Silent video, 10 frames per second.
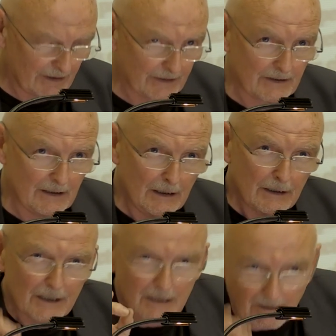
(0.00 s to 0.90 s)
it.
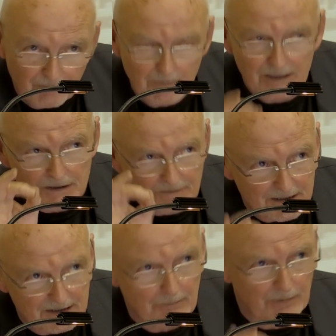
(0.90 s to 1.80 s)
The governments of the
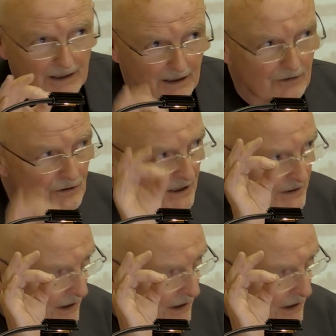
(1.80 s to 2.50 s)
separate countries